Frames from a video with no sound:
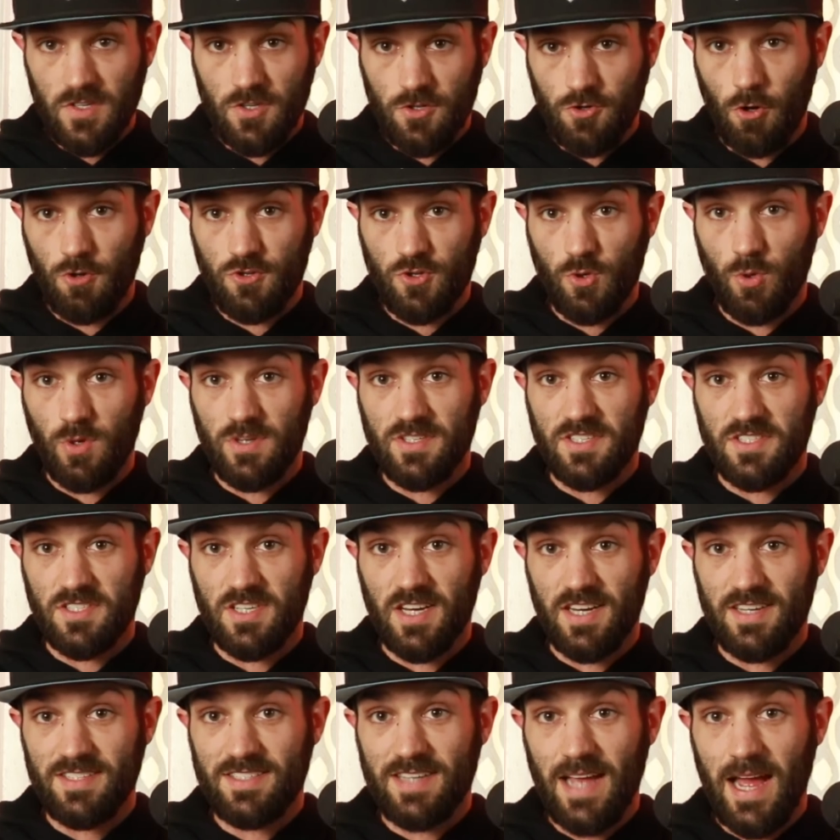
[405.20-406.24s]
Grosskreutz
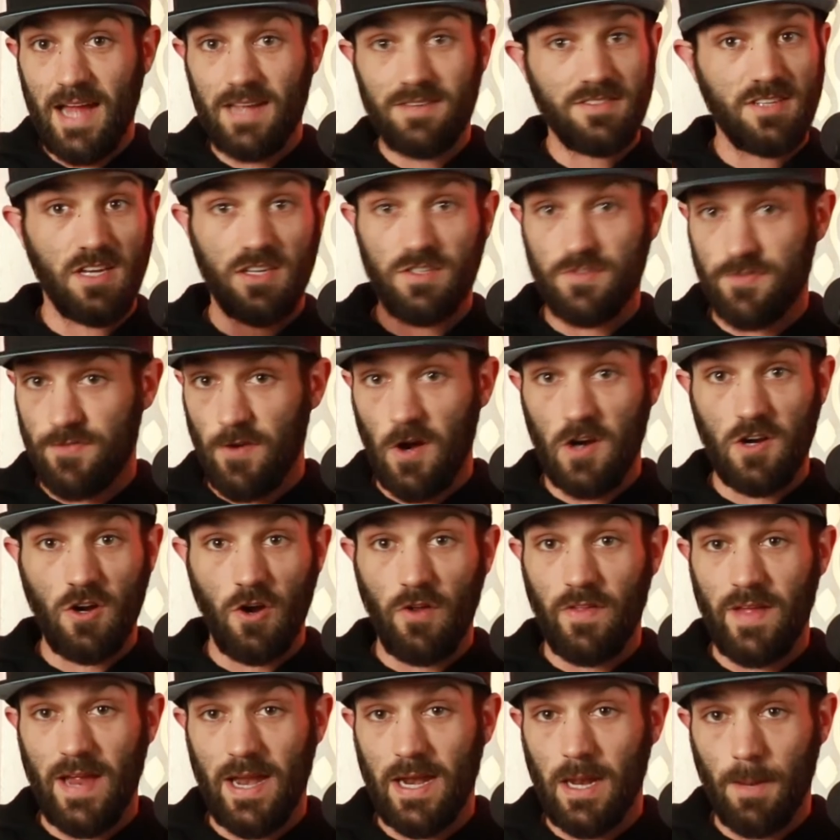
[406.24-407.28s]
sees that, says, fuck
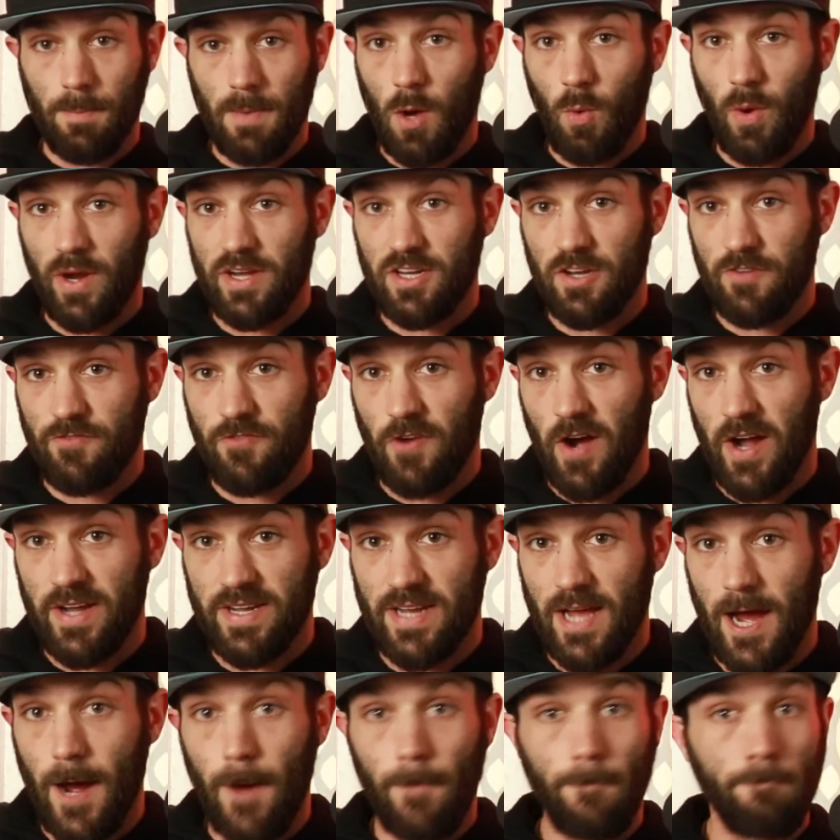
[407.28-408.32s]
all that. I'm not waiting to find
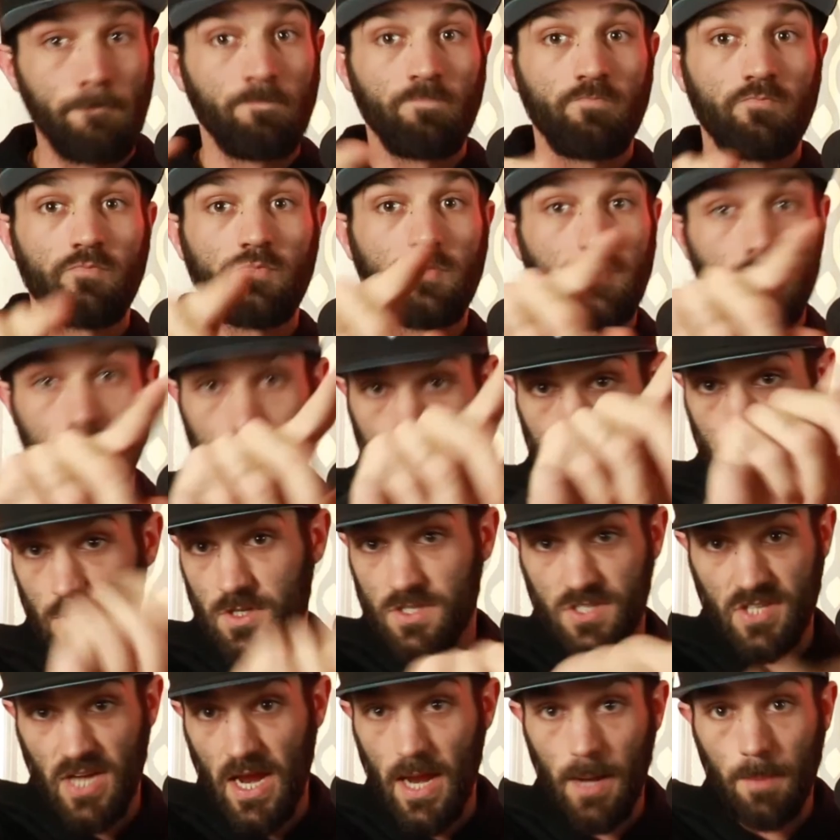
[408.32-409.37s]
out.
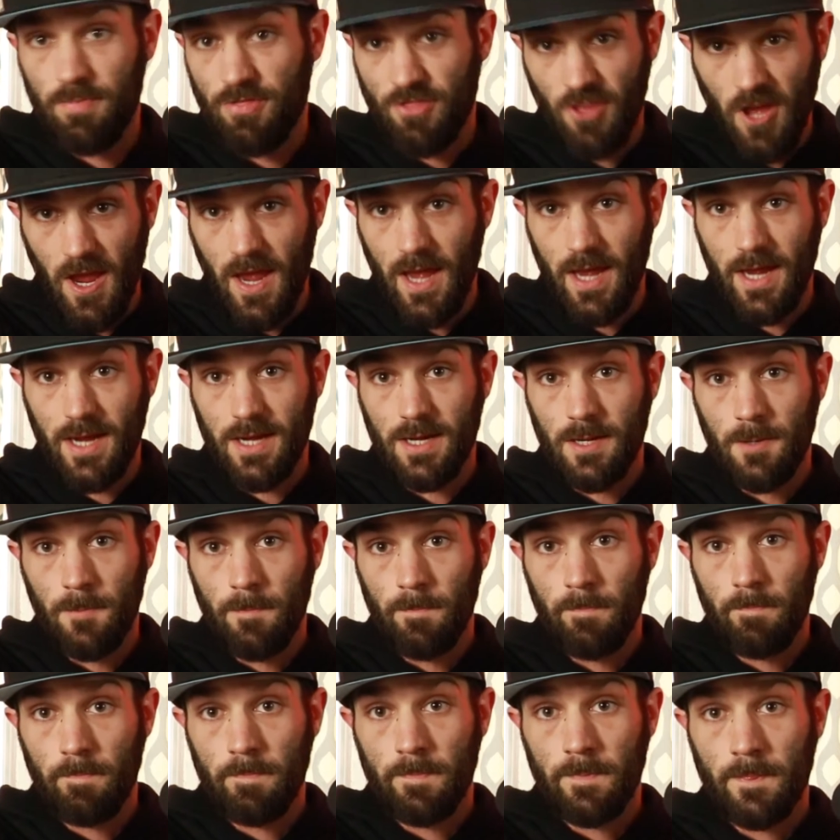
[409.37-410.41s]
Same thing
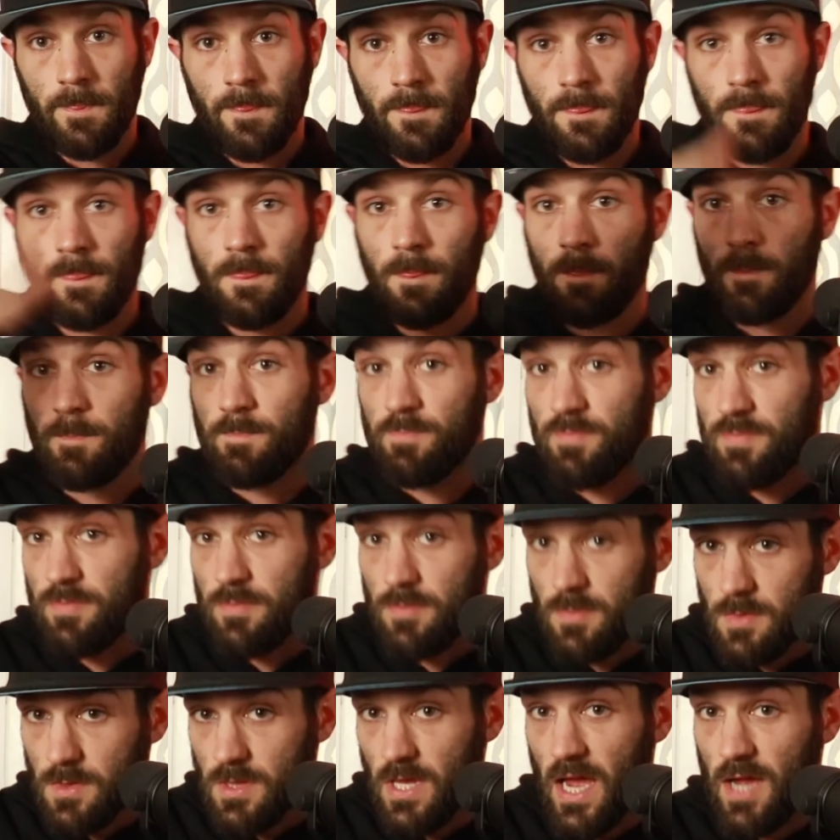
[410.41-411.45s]

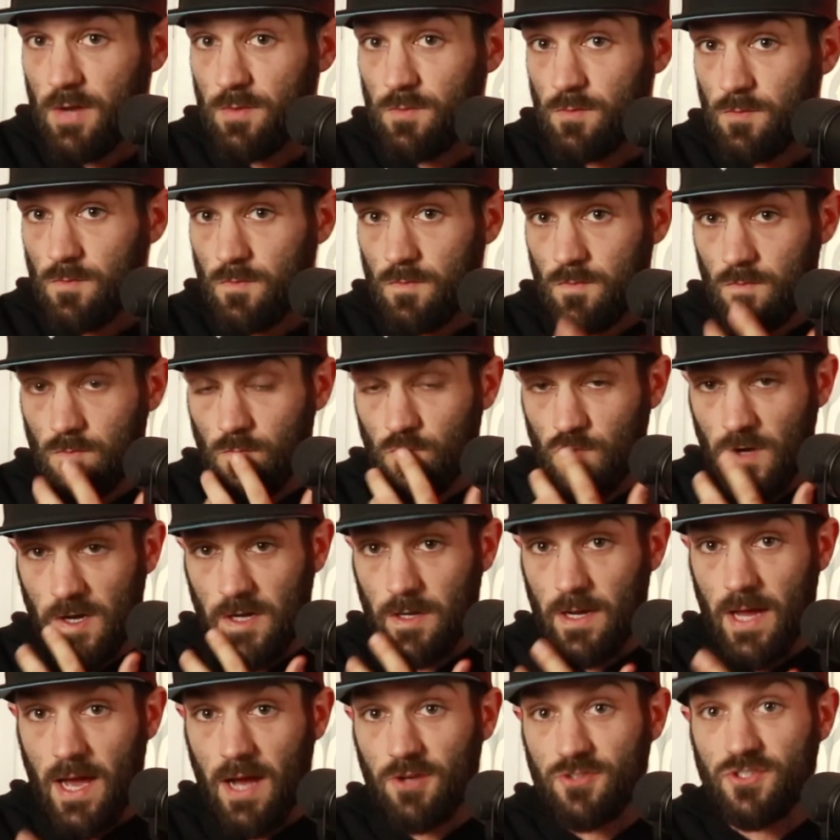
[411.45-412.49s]
that
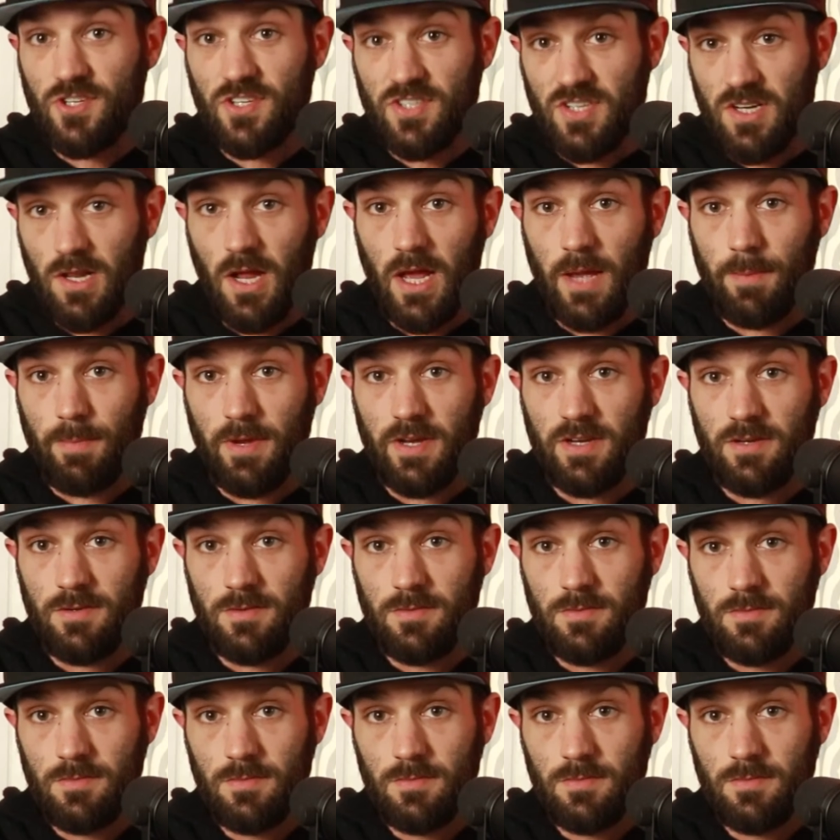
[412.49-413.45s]
Rittenhouse is claiming